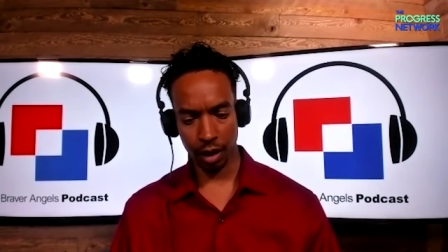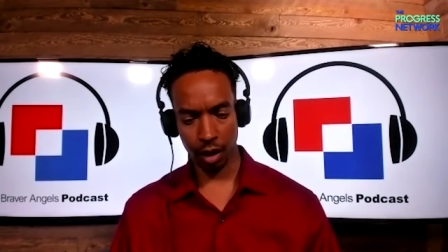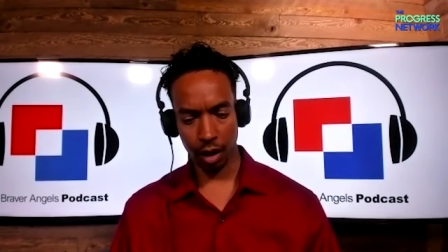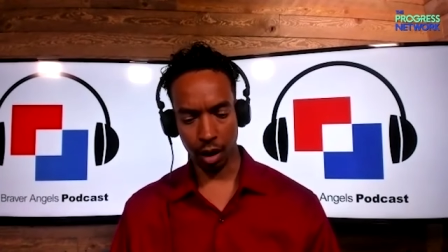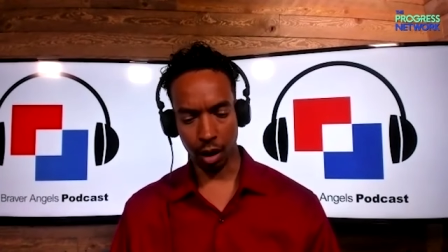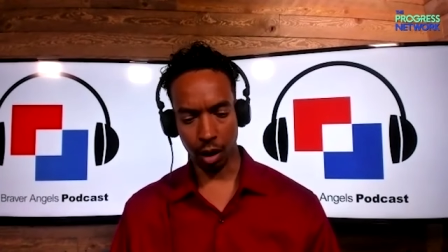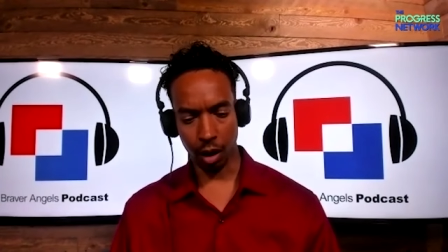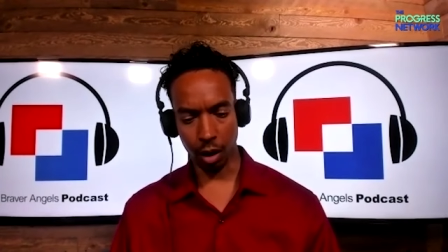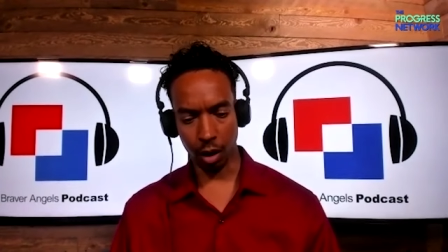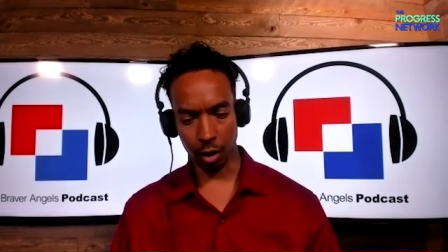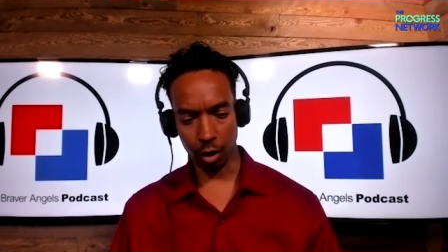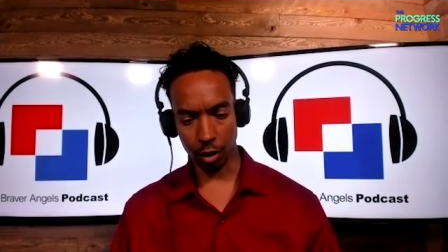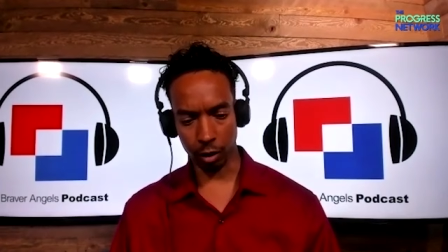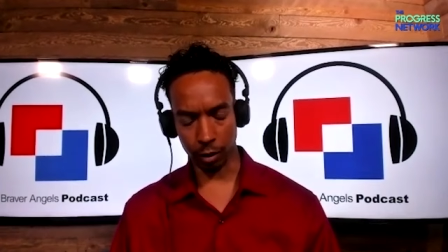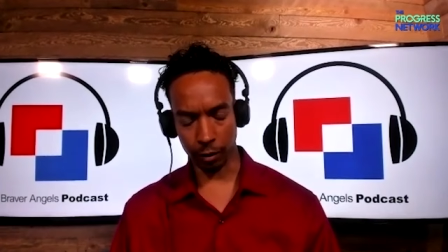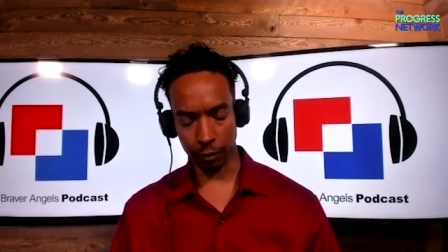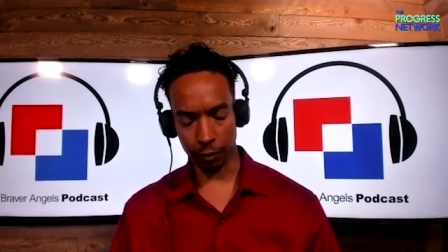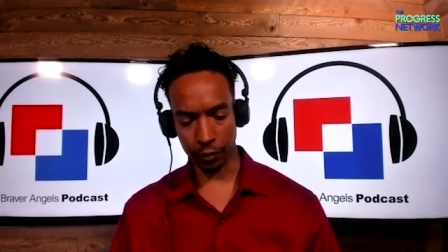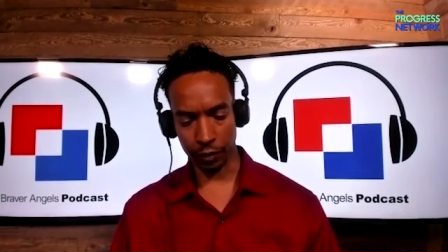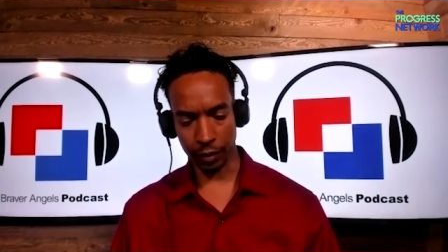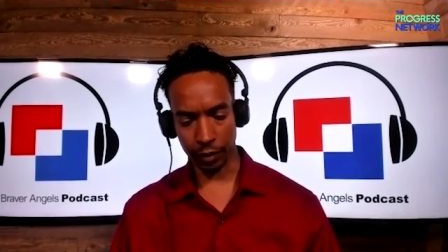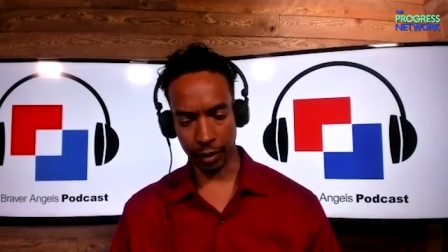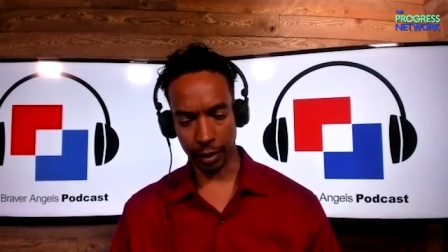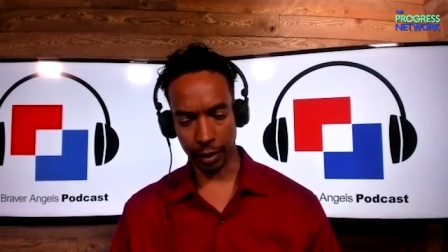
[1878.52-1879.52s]
are
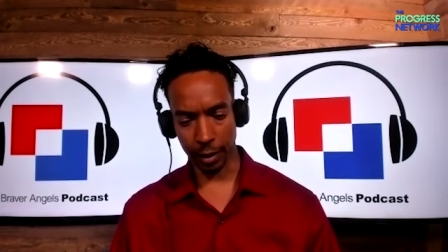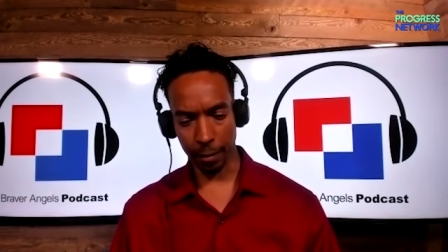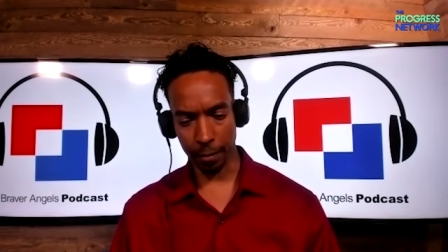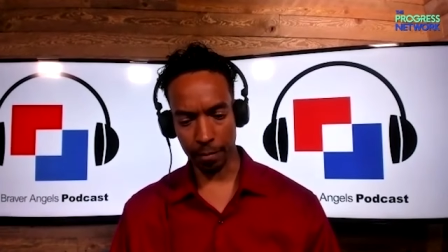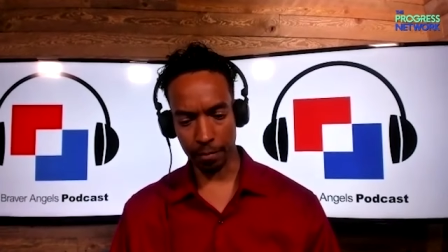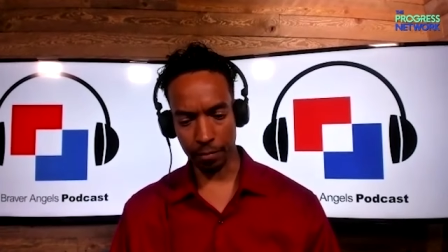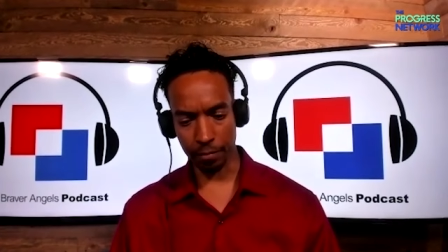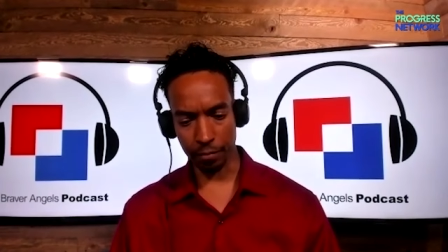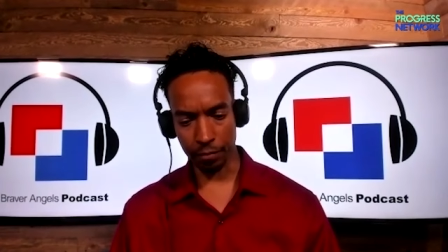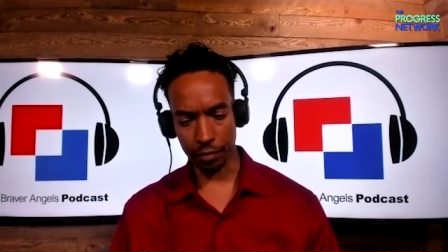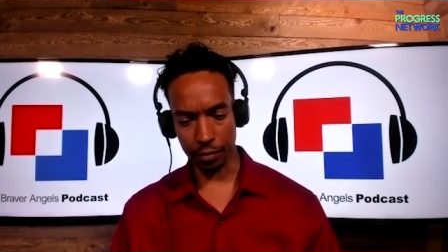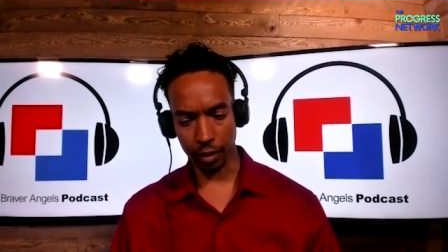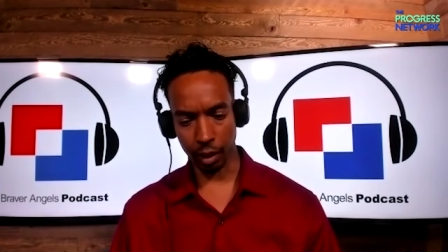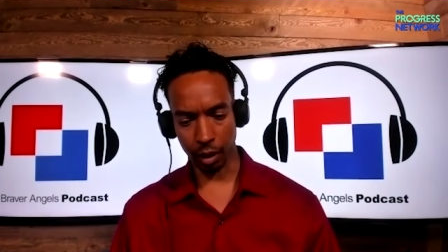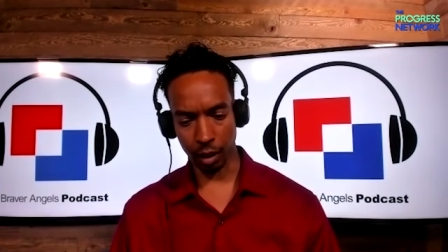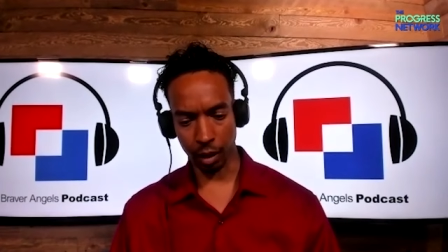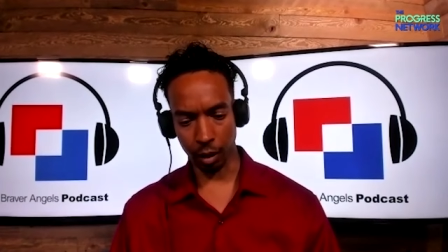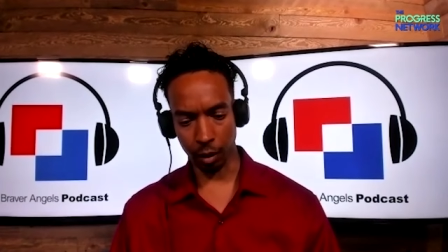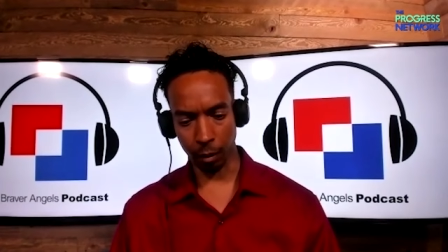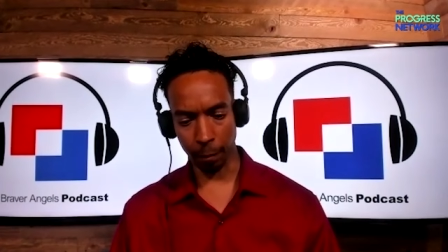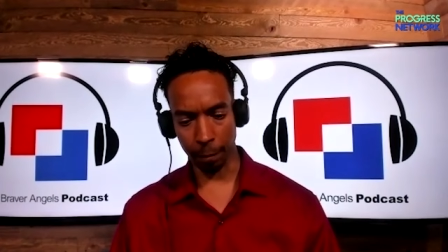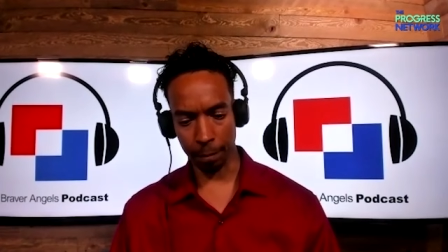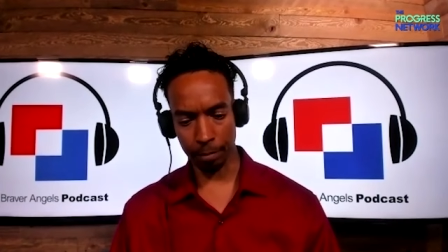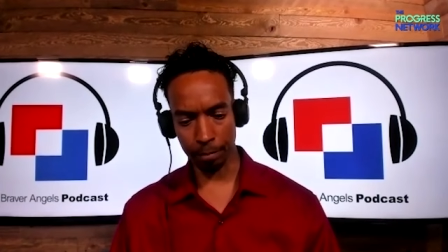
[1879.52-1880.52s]
um,
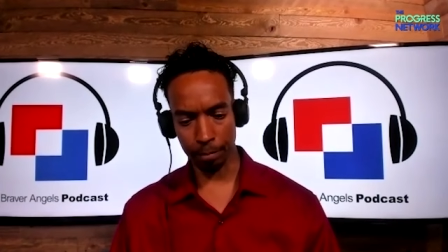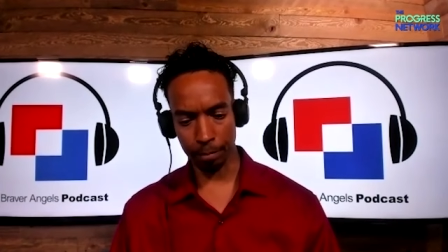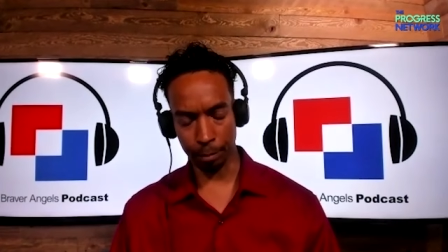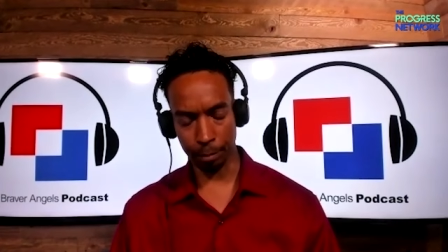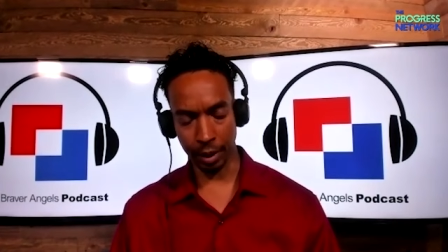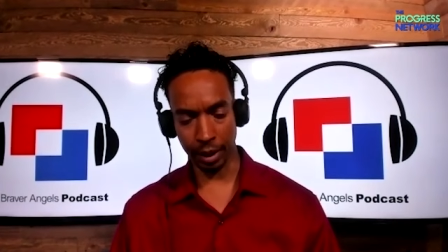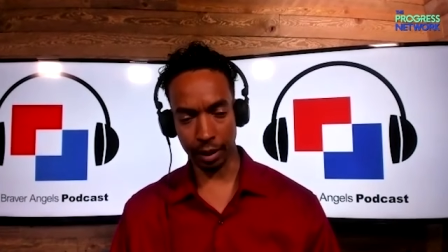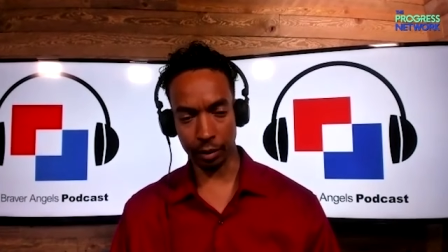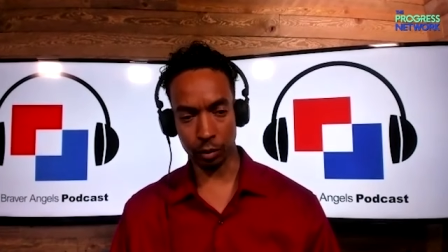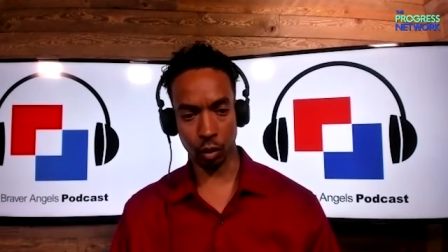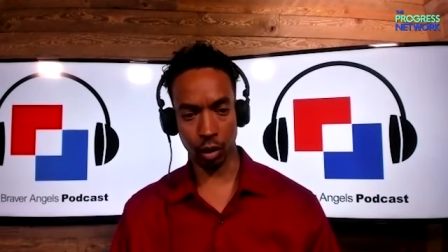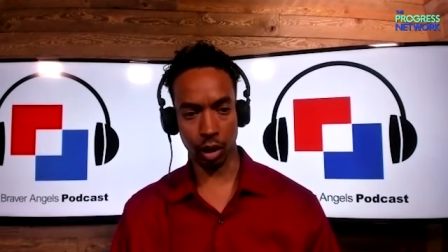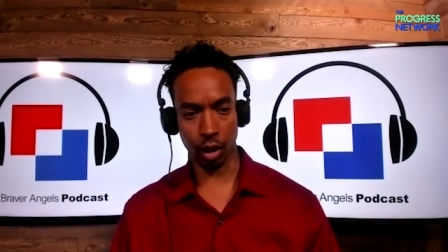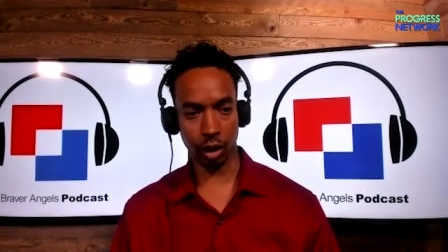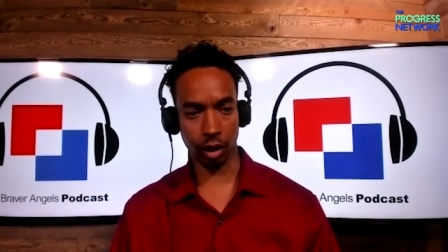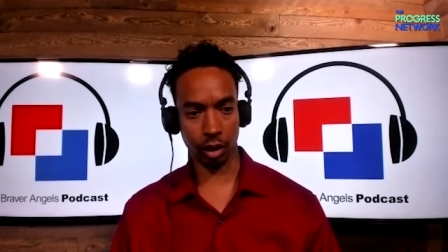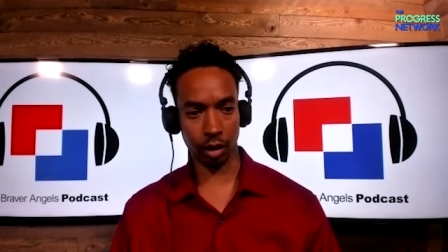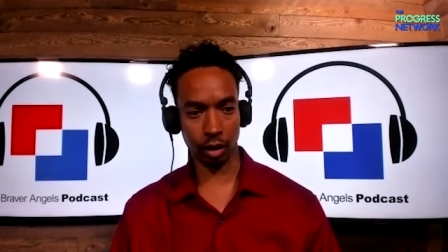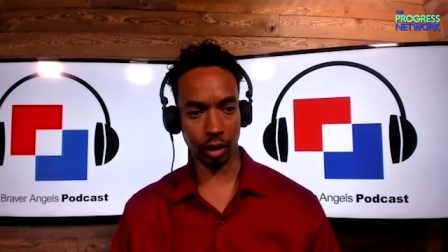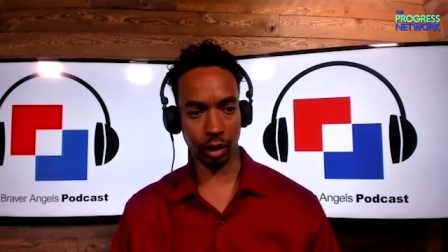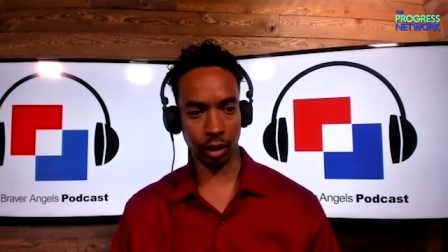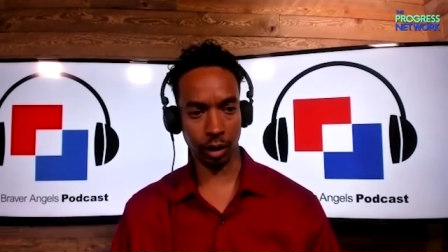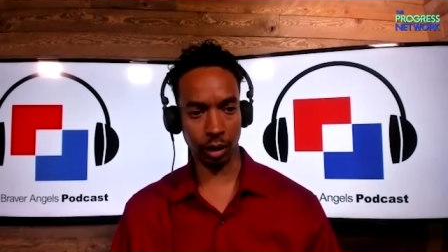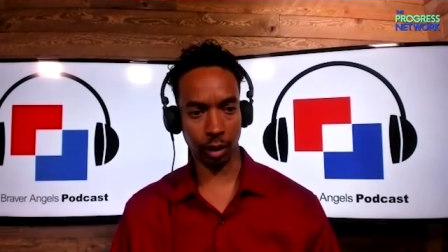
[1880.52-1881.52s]
are
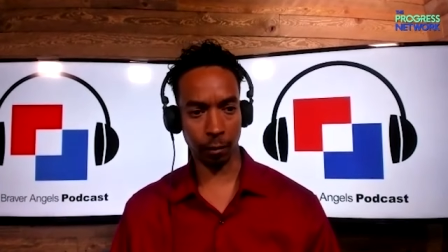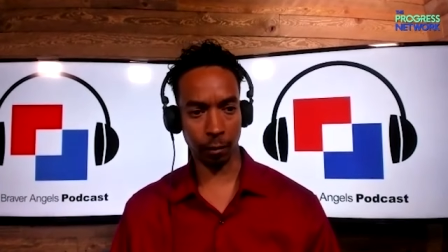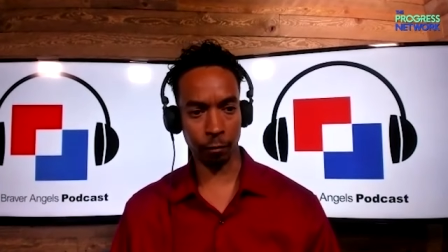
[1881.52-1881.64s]
bedrock uh,